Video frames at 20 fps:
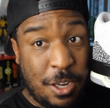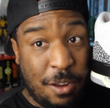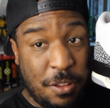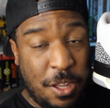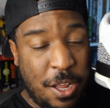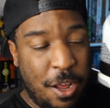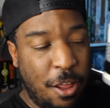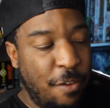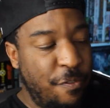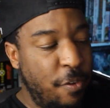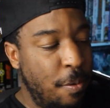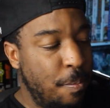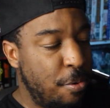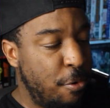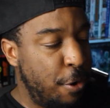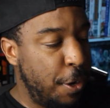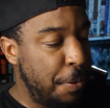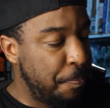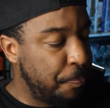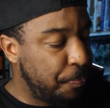of the elephant
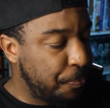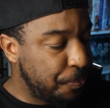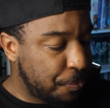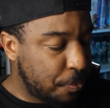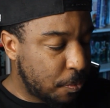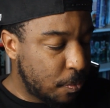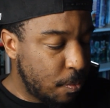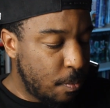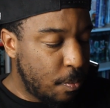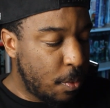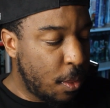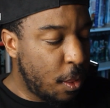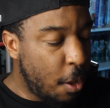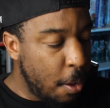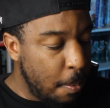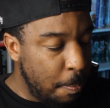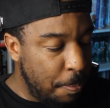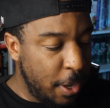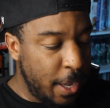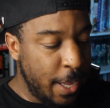print.
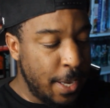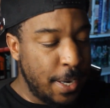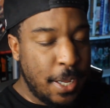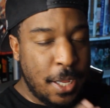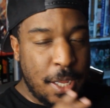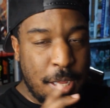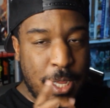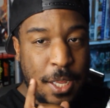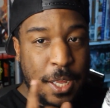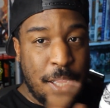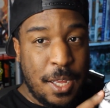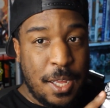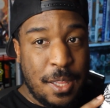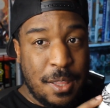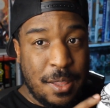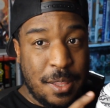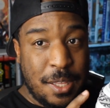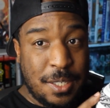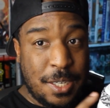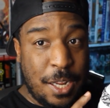But
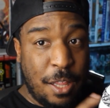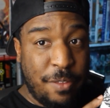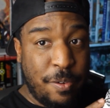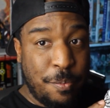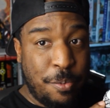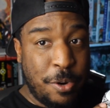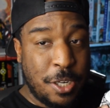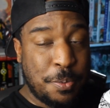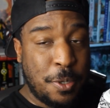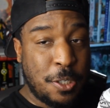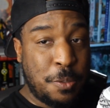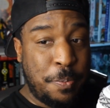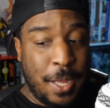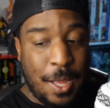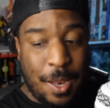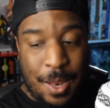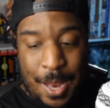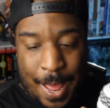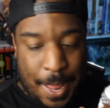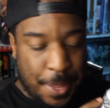this elephant print is supposed to be
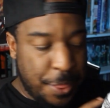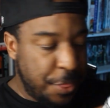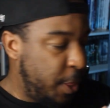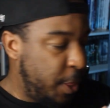a lot